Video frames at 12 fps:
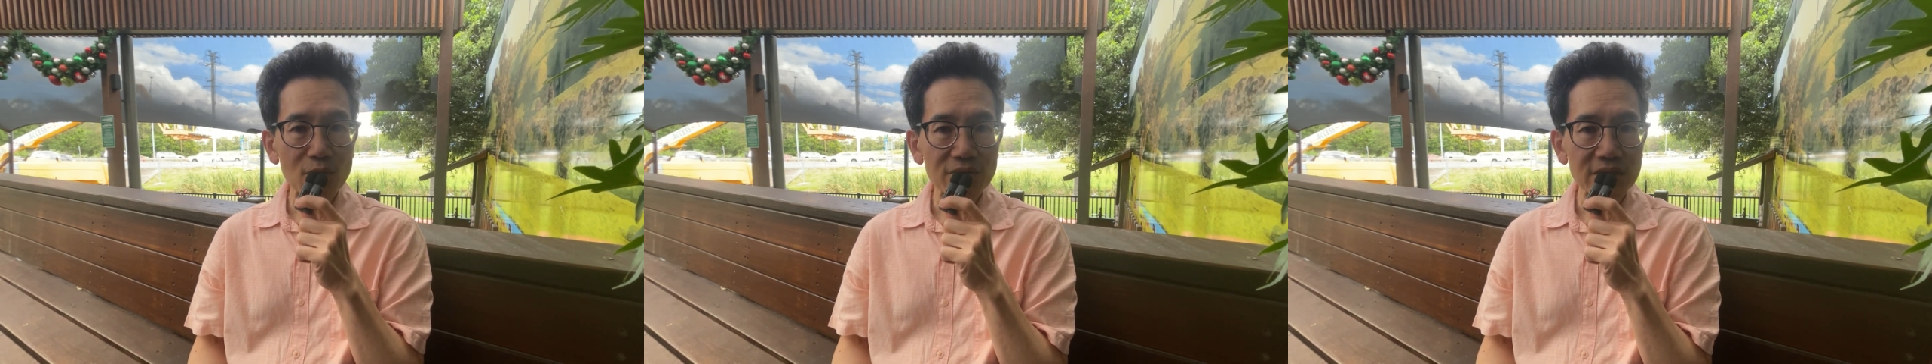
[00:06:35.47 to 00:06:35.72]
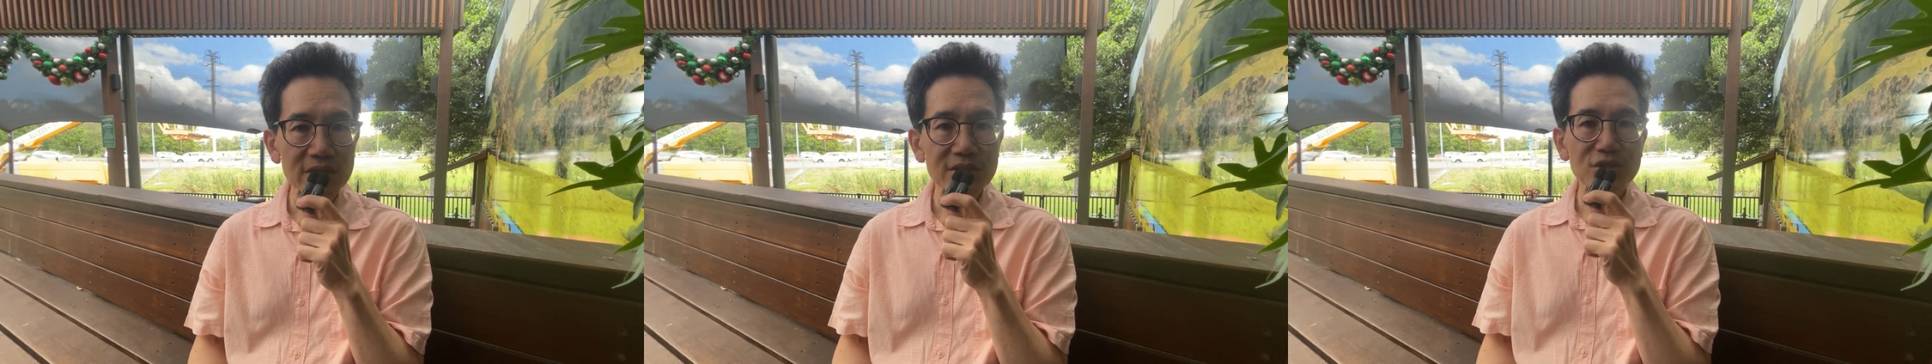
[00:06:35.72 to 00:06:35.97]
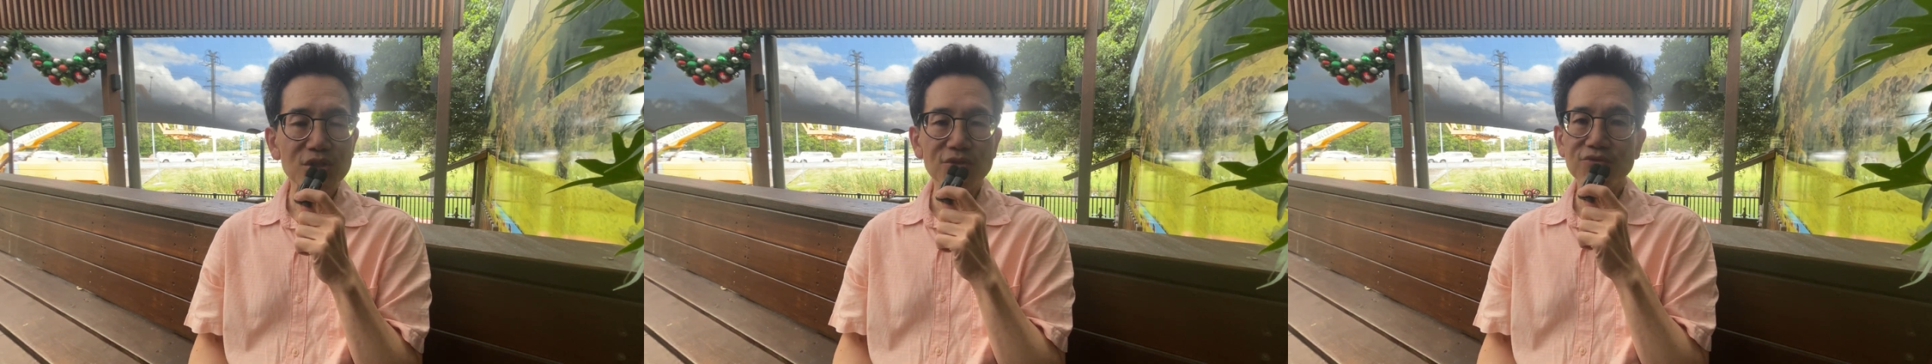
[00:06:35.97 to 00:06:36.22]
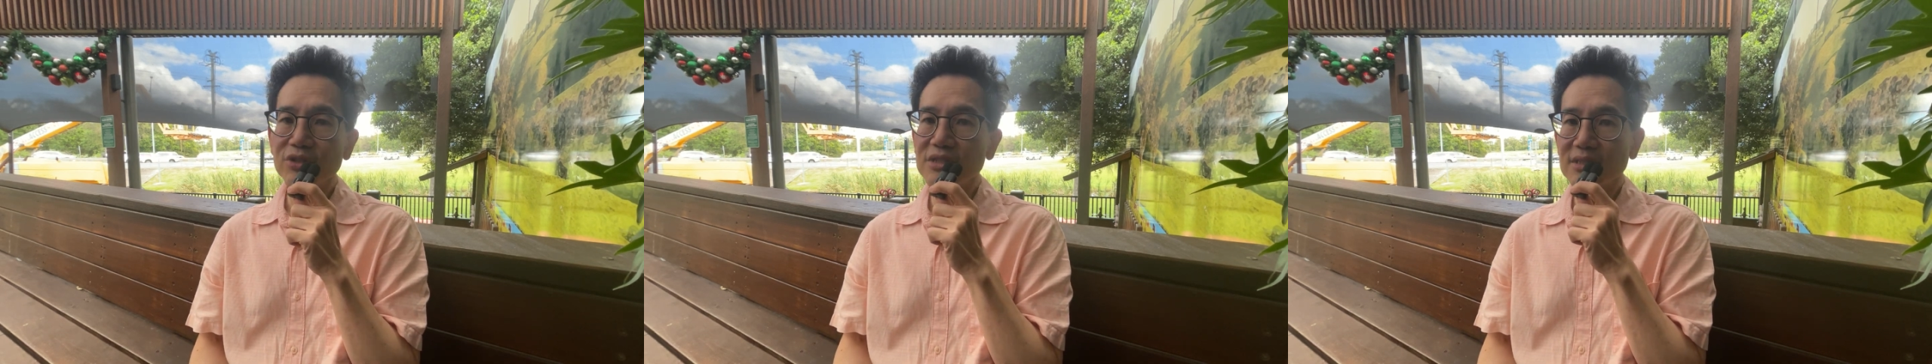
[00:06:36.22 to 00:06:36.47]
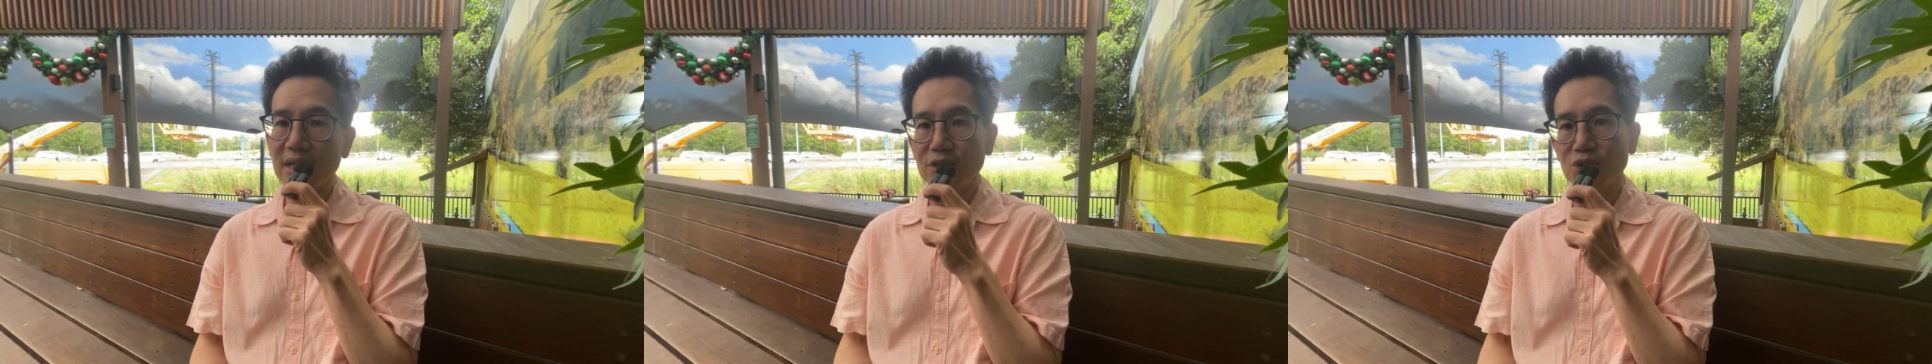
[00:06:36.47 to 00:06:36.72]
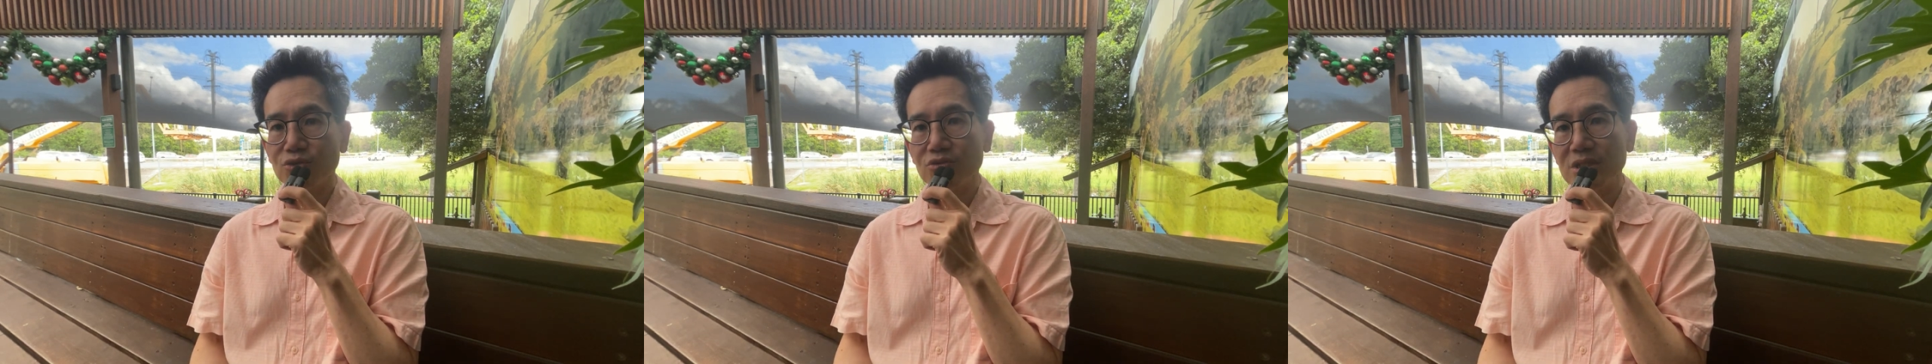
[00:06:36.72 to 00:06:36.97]
these different
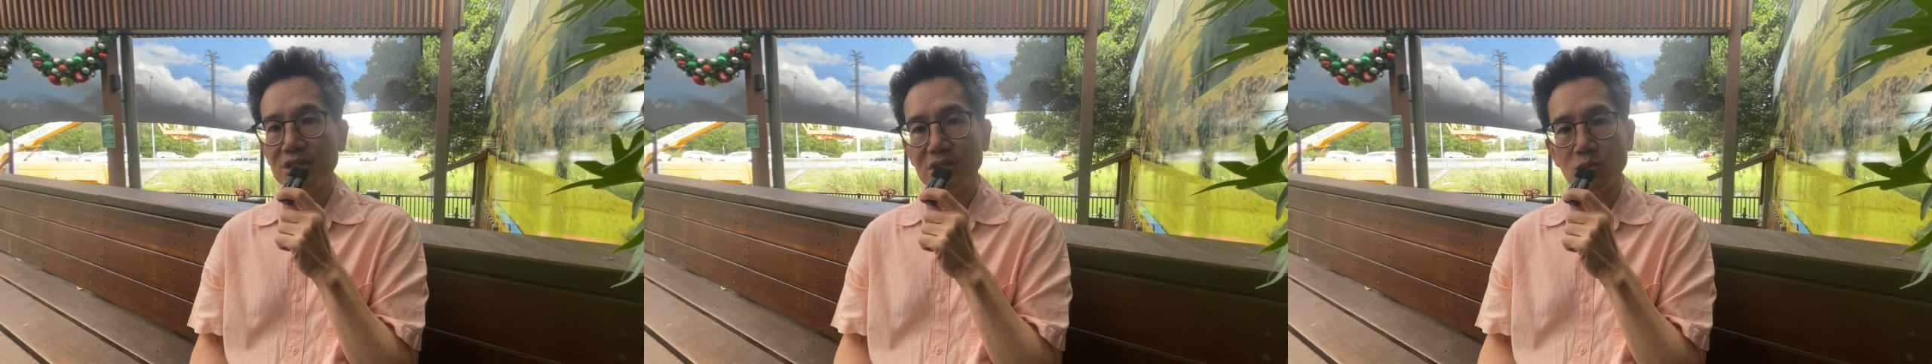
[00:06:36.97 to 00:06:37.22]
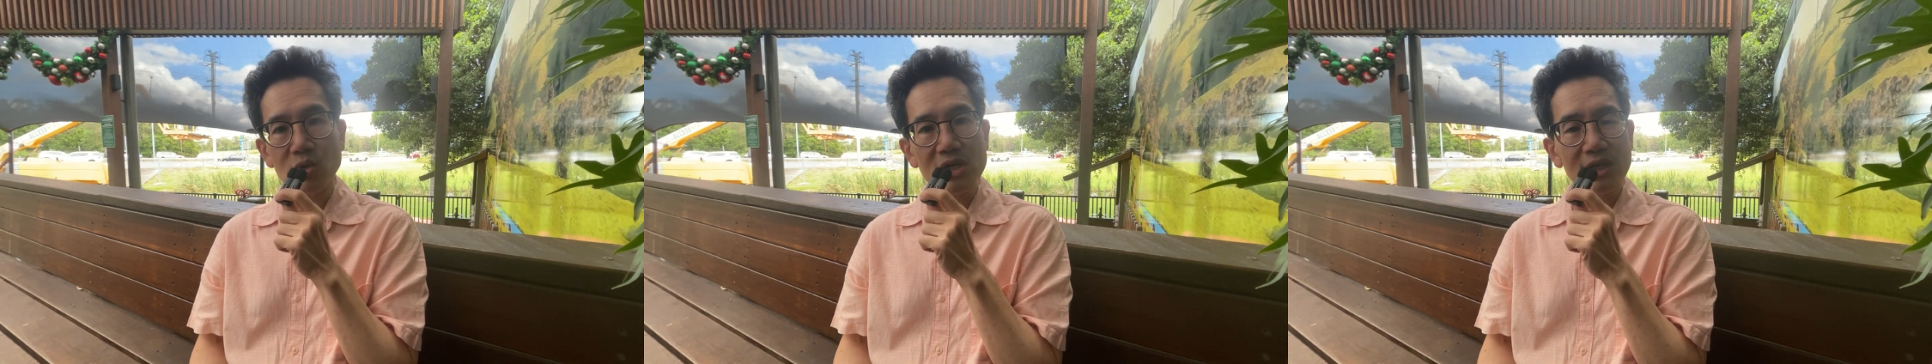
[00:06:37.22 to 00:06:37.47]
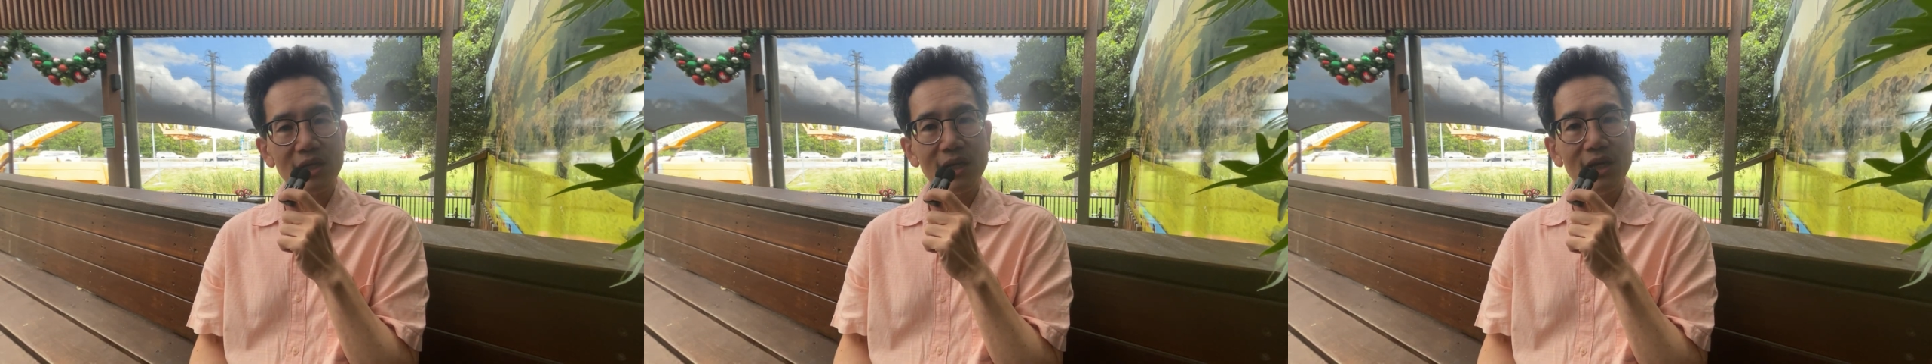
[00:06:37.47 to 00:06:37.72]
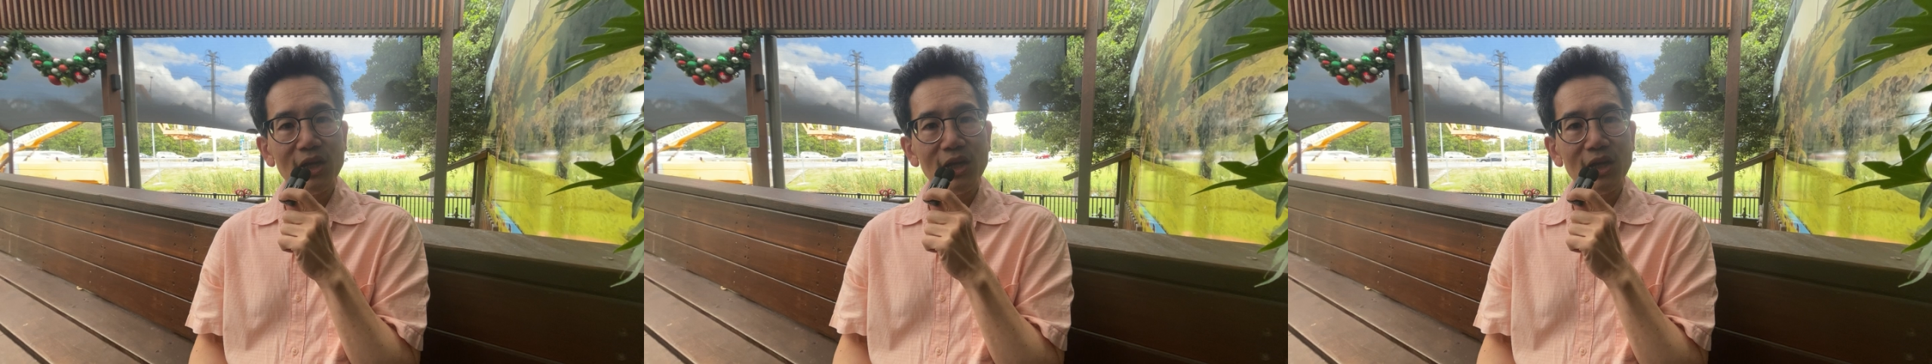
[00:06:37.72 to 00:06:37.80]
sunscreens work,